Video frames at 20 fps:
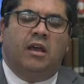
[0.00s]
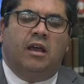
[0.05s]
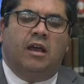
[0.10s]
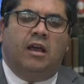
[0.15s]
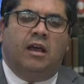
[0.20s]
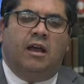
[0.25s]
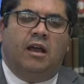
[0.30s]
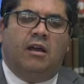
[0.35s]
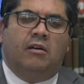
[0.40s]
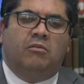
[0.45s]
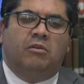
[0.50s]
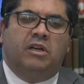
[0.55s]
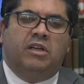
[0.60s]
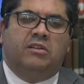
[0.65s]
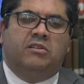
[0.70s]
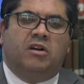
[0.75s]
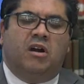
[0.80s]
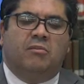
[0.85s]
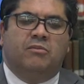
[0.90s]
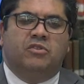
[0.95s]
when
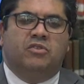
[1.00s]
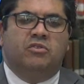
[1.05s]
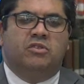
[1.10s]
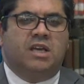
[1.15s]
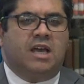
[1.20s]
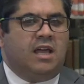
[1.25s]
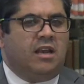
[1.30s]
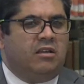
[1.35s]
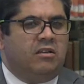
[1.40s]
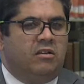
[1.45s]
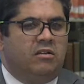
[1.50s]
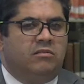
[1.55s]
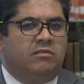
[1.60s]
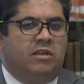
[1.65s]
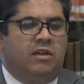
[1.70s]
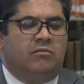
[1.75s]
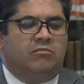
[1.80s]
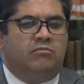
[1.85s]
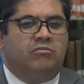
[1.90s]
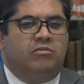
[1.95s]
it comes to Canada,
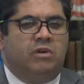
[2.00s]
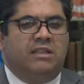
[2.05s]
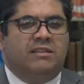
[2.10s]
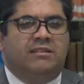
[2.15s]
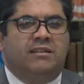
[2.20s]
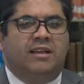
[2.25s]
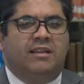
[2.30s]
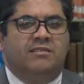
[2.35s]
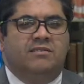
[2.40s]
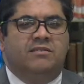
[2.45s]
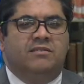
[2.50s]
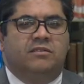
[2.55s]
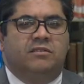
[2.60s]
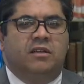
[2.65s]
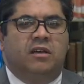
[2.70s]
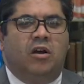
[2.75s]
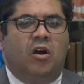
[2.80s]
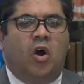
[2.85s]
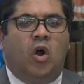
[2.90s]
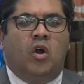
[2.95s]
the wetlands
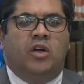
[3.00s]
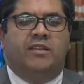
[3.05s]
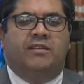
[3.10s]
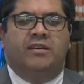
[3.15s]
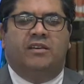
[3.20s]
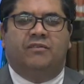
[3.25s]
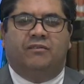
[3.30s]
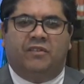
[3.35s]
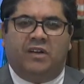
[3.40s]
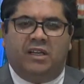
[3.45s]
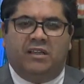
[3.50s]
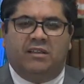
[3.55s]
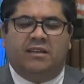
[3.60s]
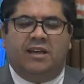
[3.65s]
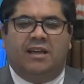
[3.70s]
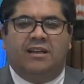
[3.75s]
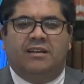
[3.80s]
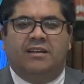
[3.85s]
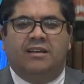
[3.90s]
are different than